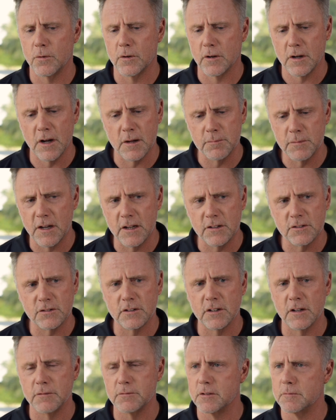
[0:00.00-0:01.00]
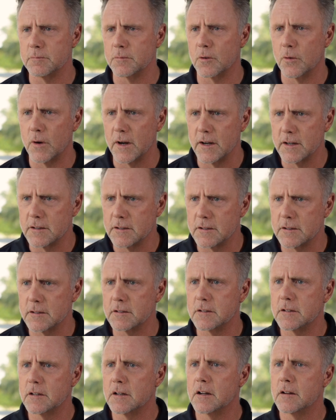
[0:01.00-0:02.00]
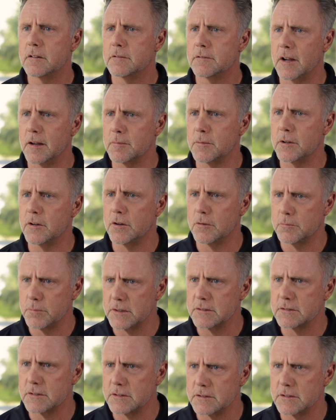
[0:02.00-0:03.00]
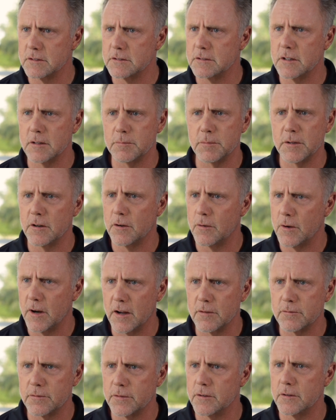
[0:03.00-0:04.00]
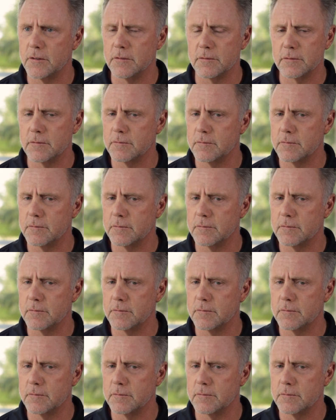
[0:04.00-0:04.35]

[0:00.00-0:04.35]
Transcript: We're a combination of some great family-owned businesses that have been around for